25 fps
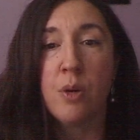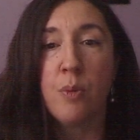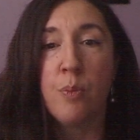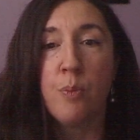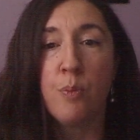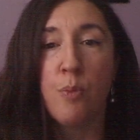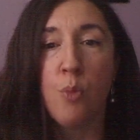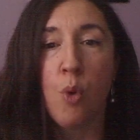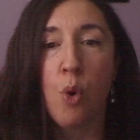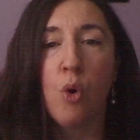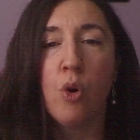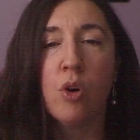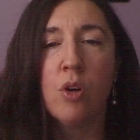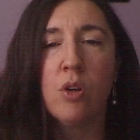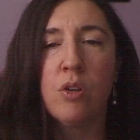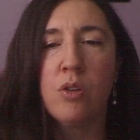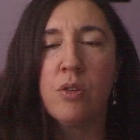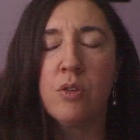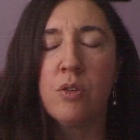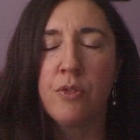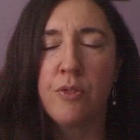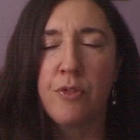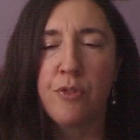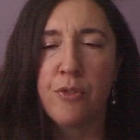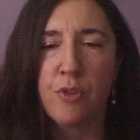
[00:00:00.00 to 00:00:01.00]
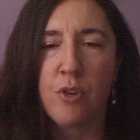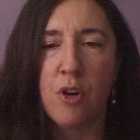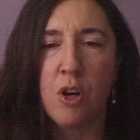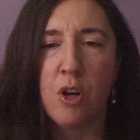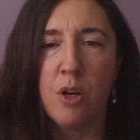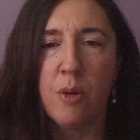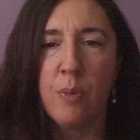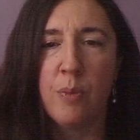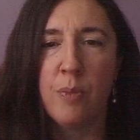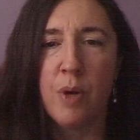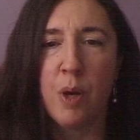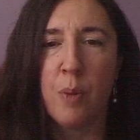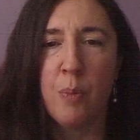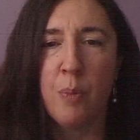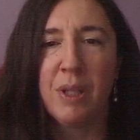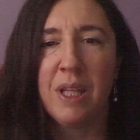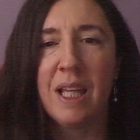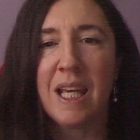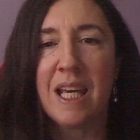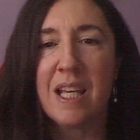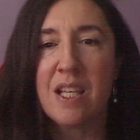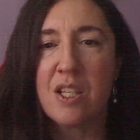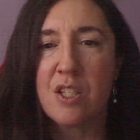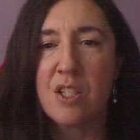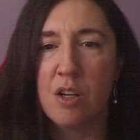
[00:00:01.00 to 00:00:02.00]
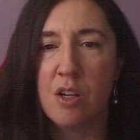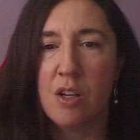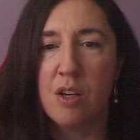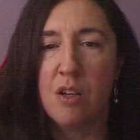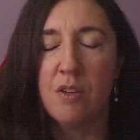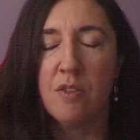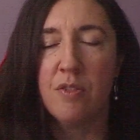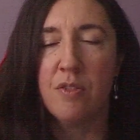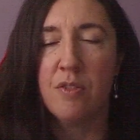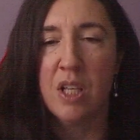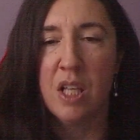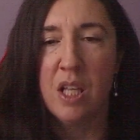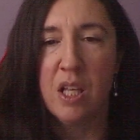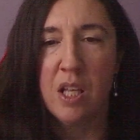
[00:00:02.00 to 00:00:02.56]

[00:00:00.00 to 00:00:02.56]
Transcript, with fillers: more from a place of